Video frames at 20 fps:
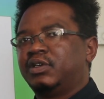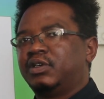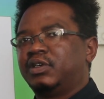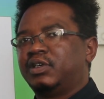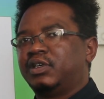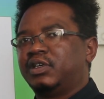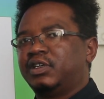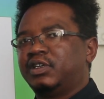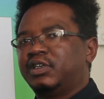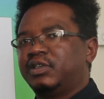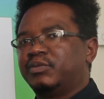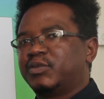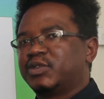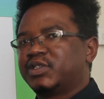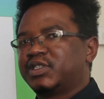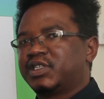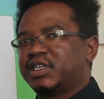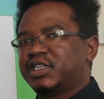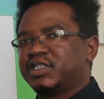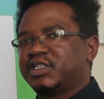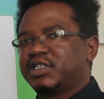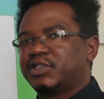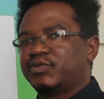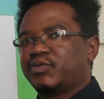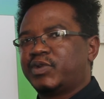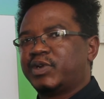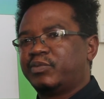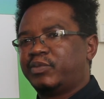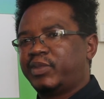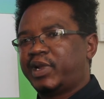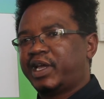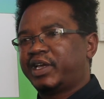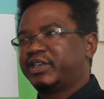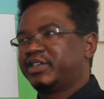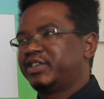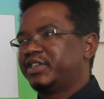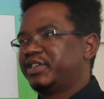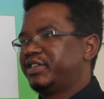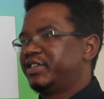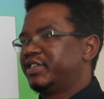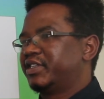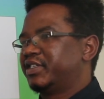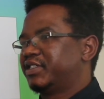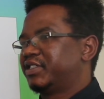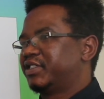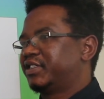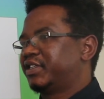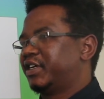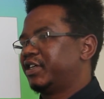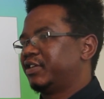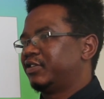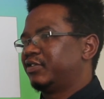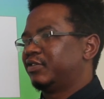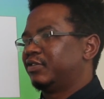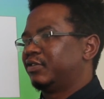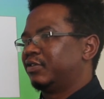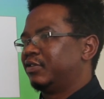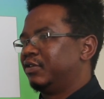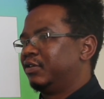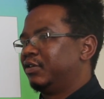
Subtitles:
in most cases when black Christians try to